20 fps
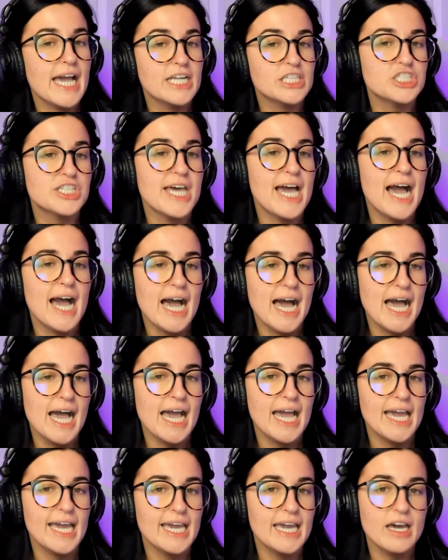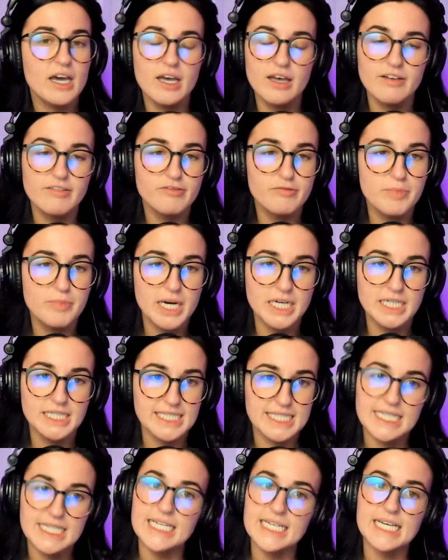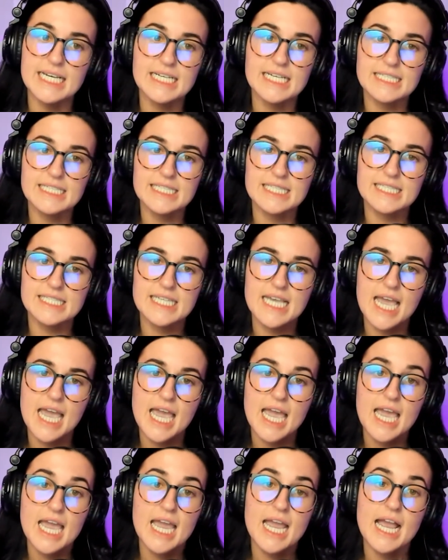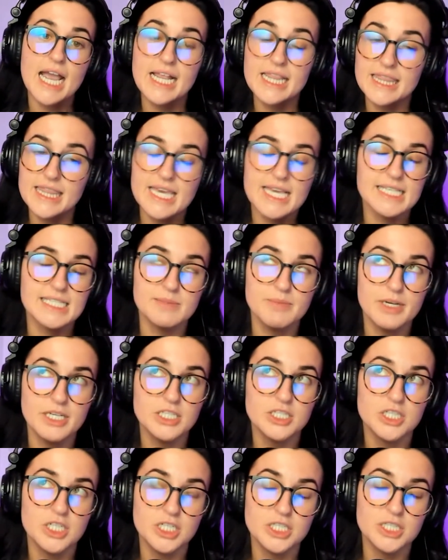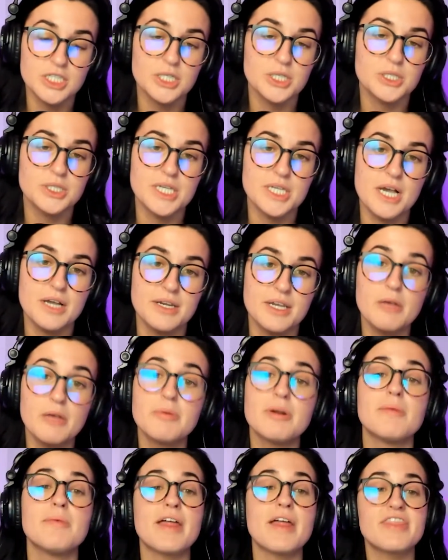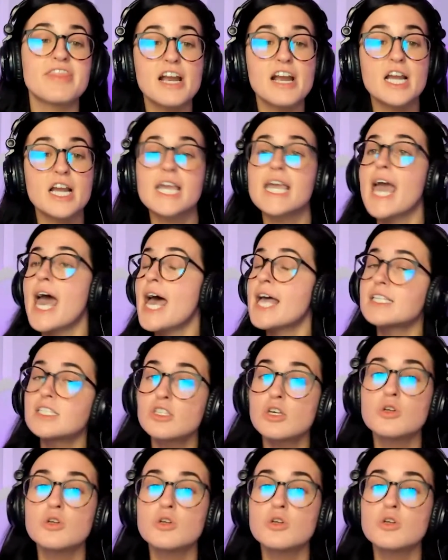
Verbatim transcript: catch the eye of Bartise and things might start to go downhill, but I'm not there yet.